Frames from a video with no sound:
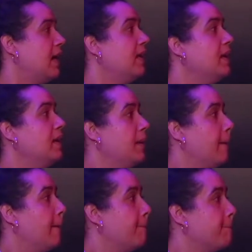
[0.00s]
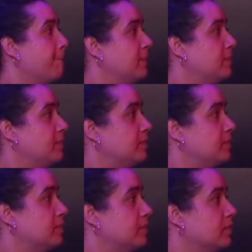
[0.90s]
If you go to our website,
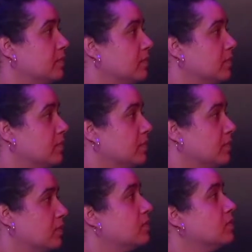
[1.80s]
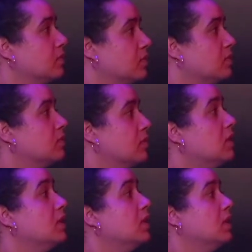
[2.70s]
episode, show all the
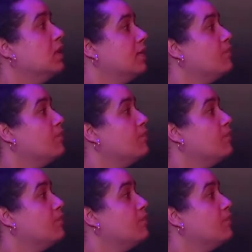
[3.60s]
passwords.